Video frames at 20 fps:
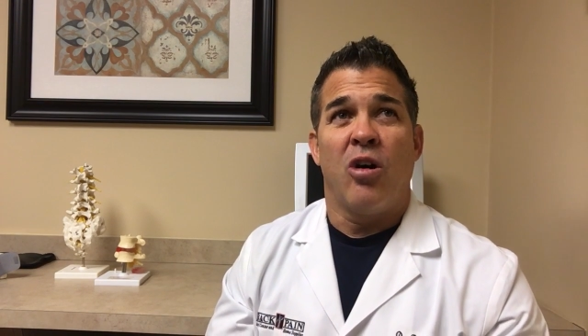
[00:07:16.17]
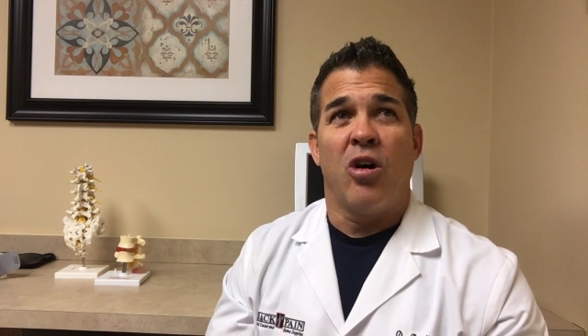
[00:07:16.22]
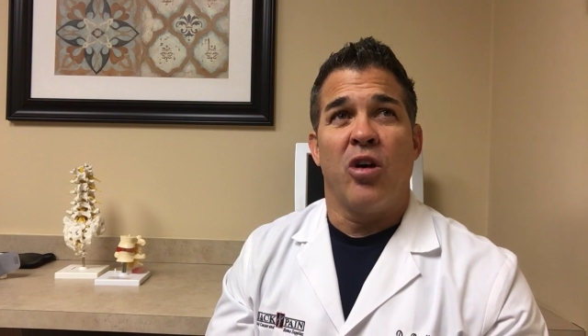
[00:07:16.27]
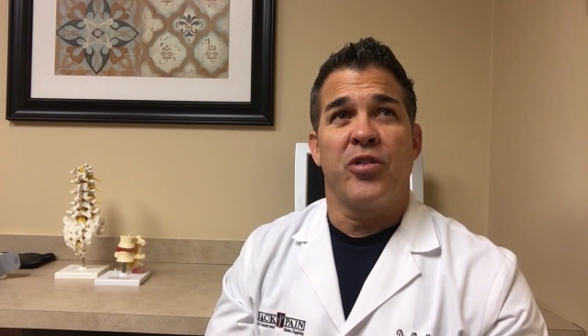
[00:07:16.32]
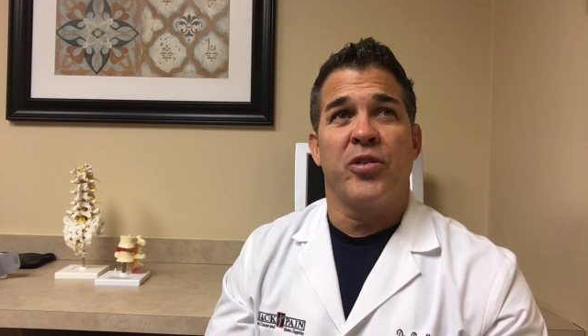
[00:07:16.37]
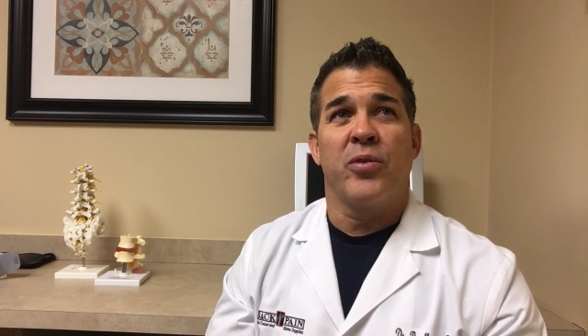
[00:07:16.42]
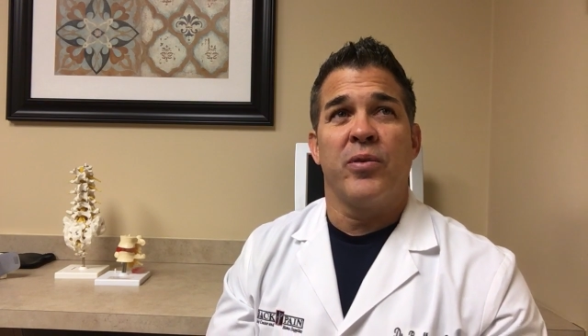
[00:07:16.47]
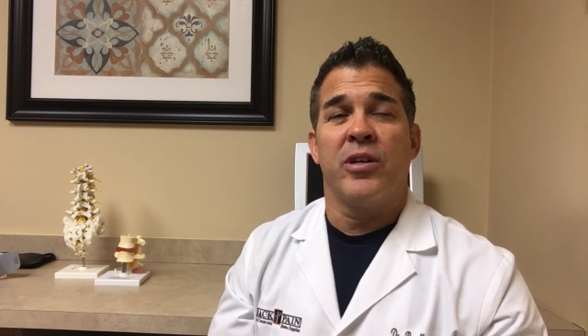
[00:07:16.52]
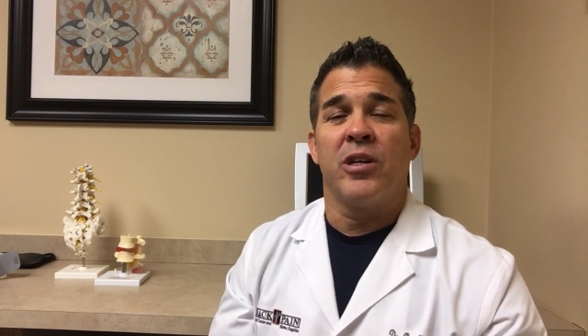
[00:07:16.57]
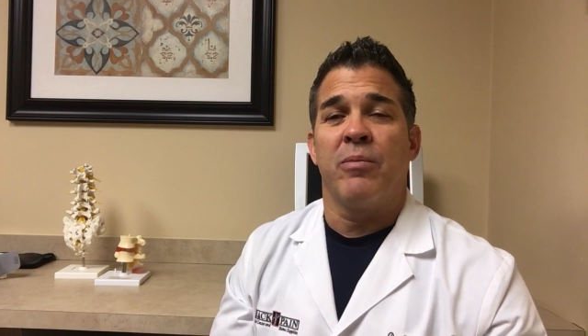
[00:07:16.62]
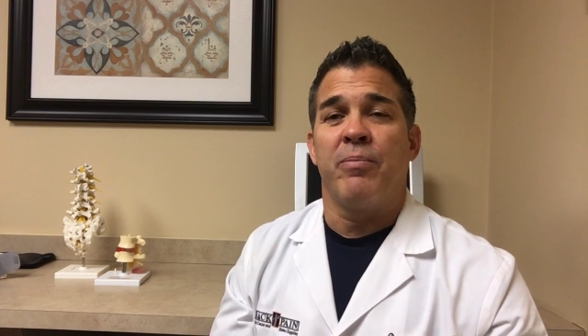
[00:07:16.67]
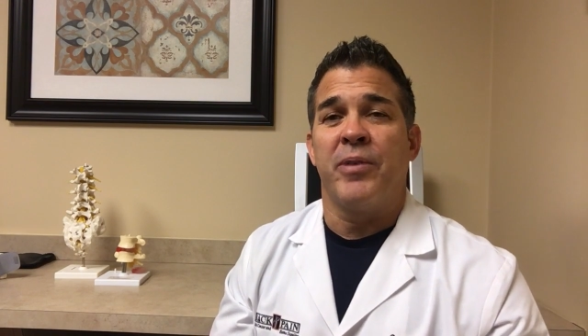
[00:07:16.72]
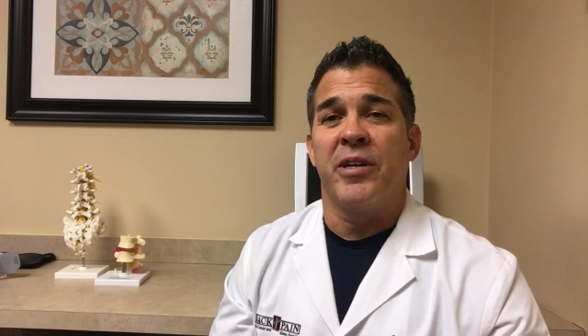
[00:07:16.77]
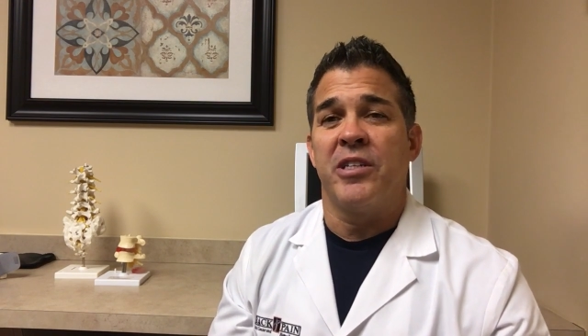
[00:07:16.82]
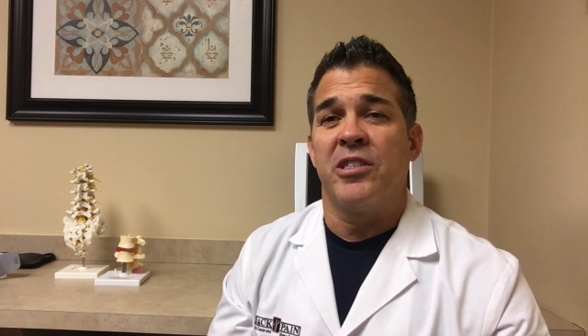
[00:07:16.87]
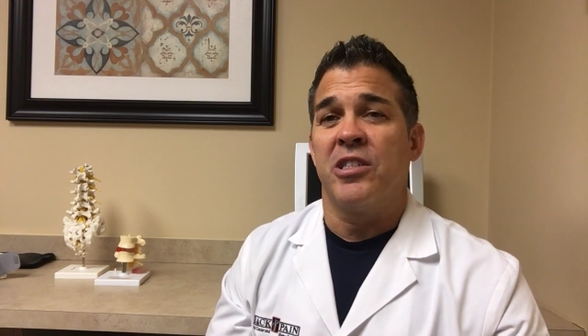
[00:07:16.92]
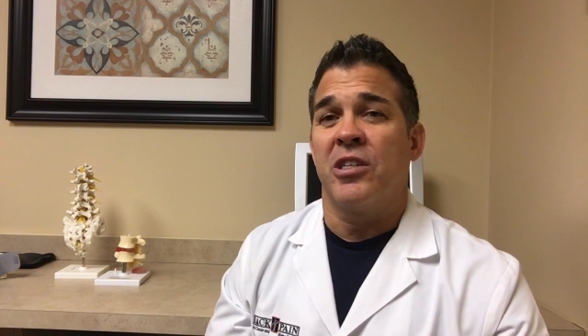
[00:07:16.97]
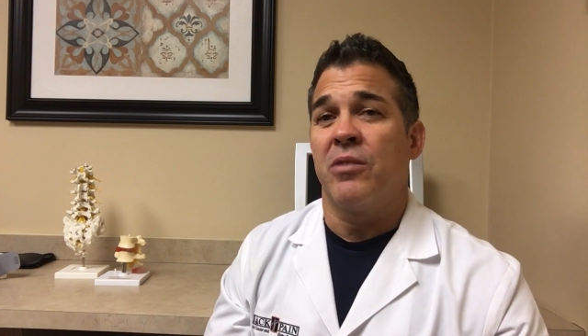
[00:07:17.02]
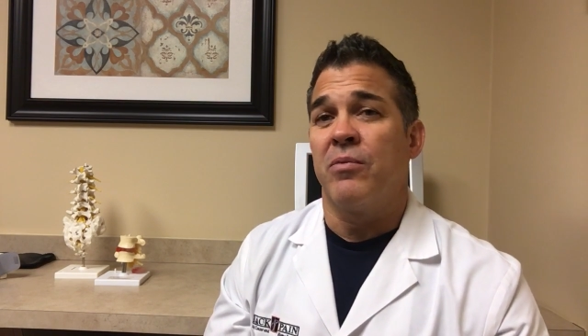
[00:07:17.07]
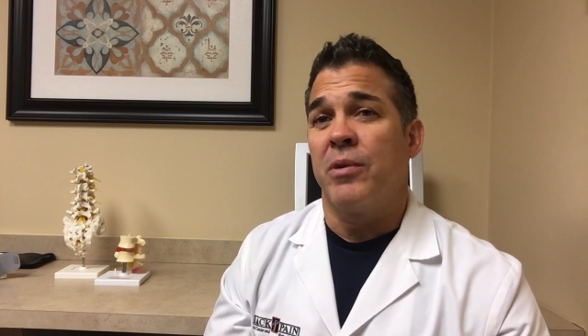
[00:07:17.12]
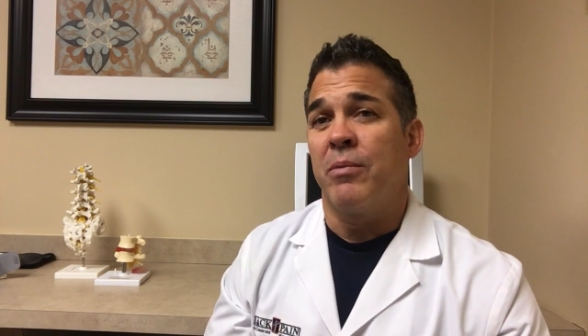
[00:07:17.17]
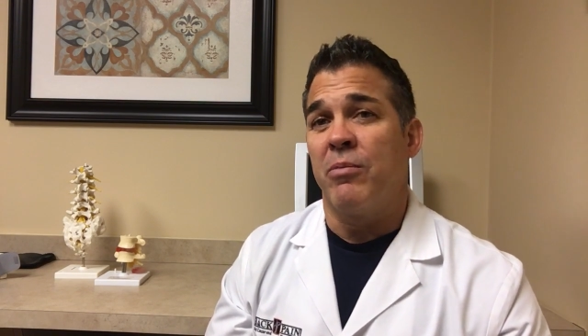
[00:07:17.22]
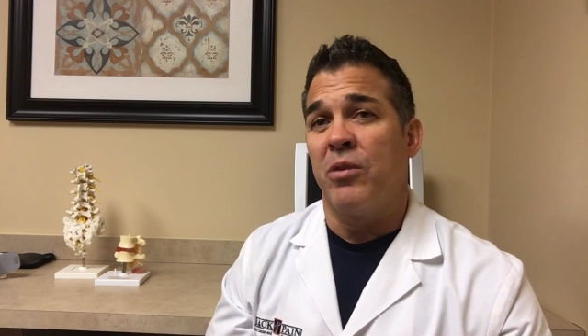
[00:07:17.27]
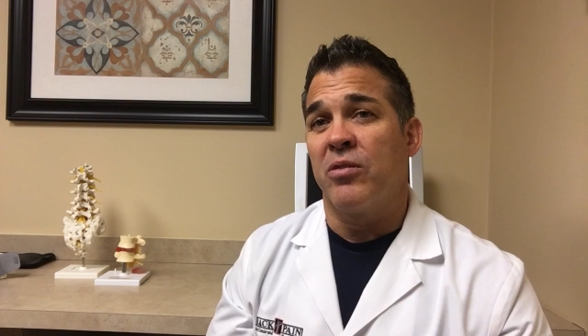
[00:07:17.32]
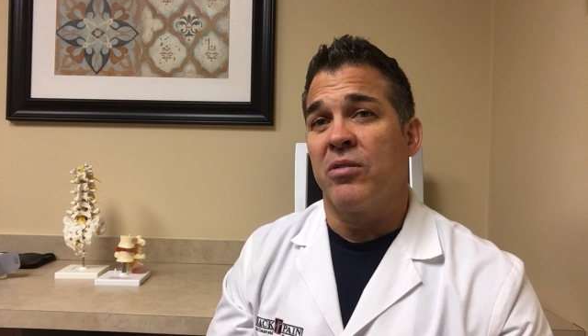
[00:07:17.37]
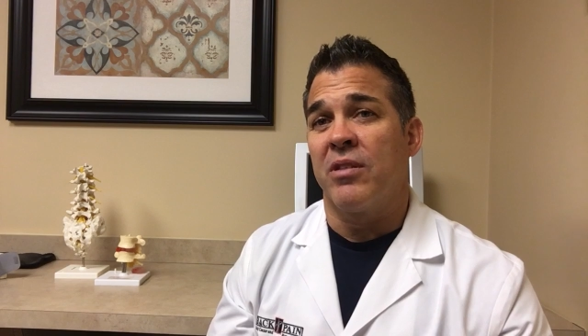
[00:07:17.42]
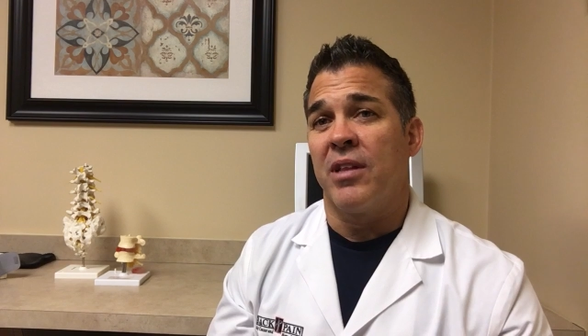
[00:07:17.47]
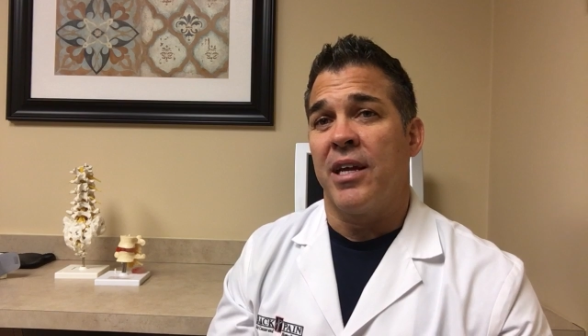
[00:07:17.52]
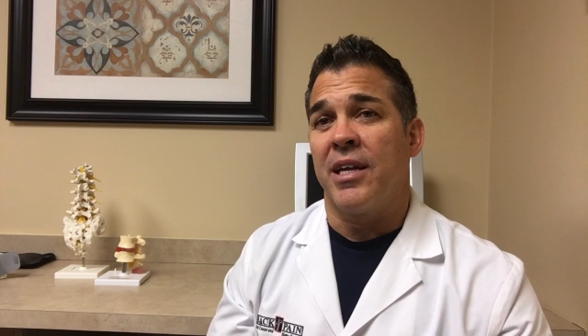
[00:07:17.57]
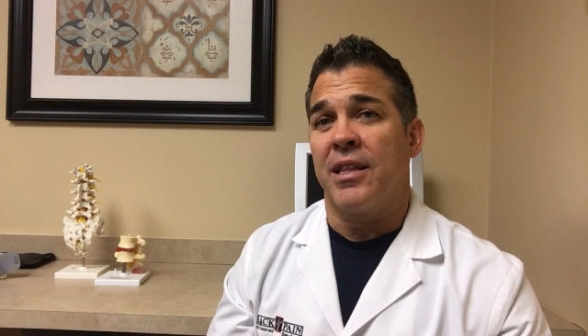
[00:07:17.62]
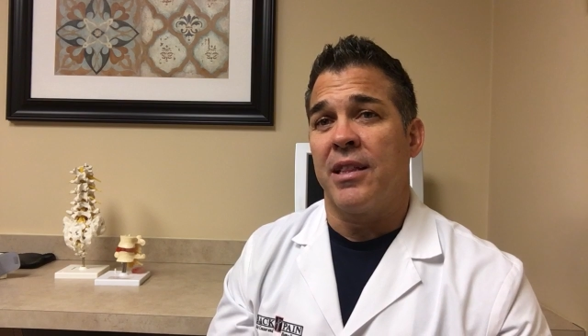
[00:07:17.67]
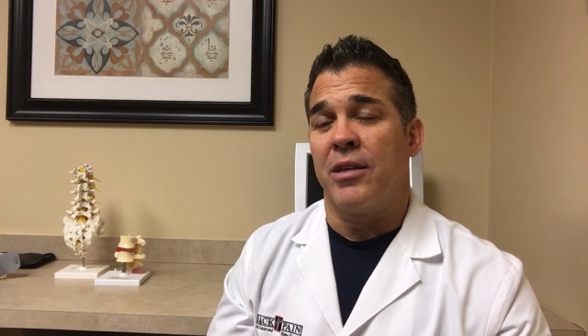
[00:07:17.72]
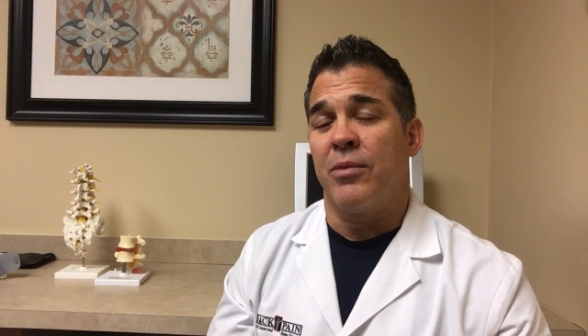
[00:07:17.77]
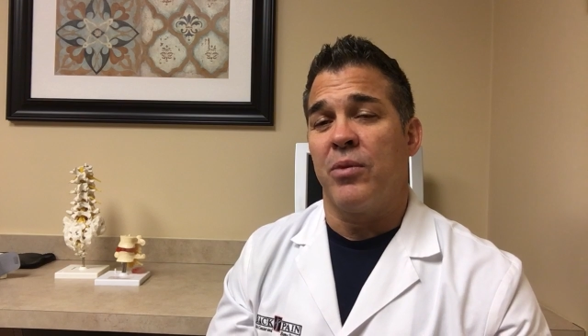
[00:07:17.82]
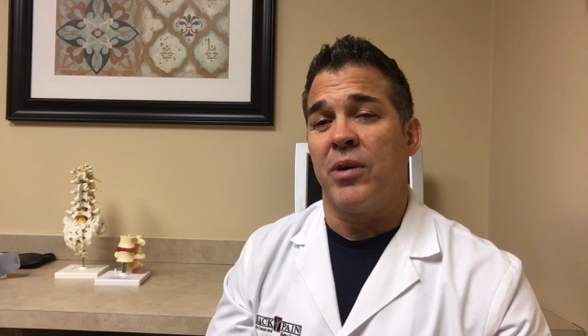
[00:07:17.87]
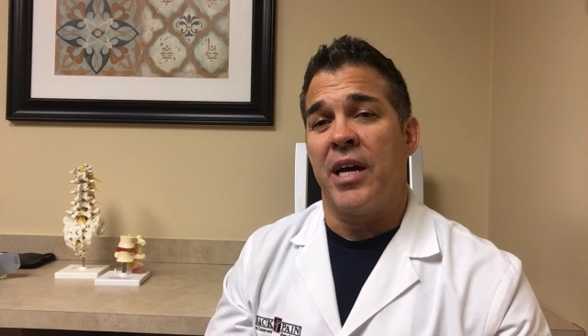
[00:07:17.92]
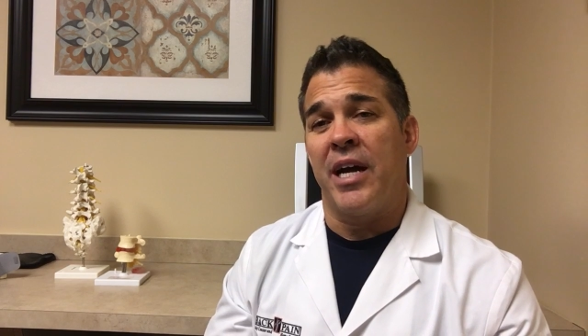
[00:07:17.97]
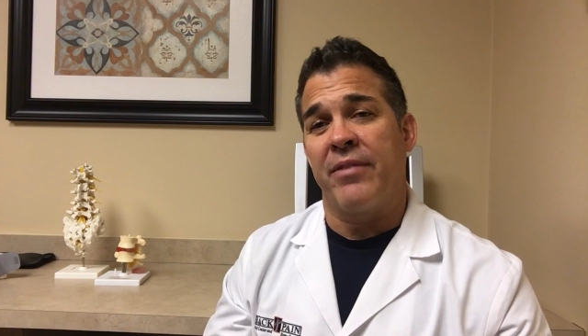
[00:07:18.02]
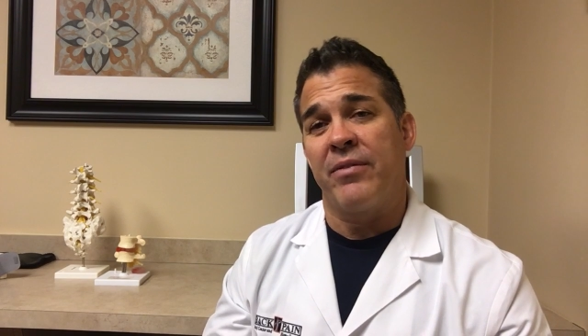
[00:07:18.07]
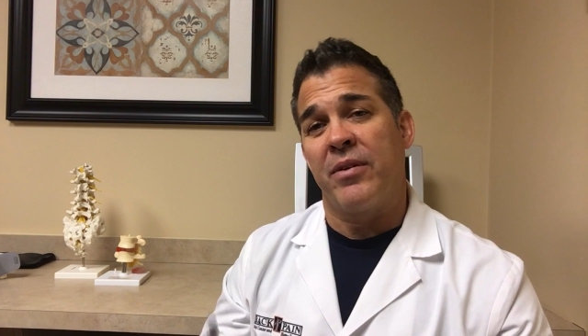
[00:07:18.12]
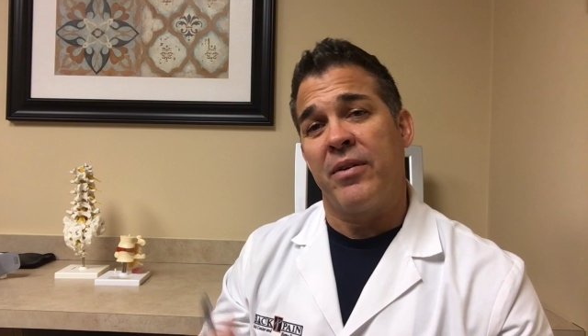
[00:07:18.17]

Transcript: Also in her picture, we most likely will have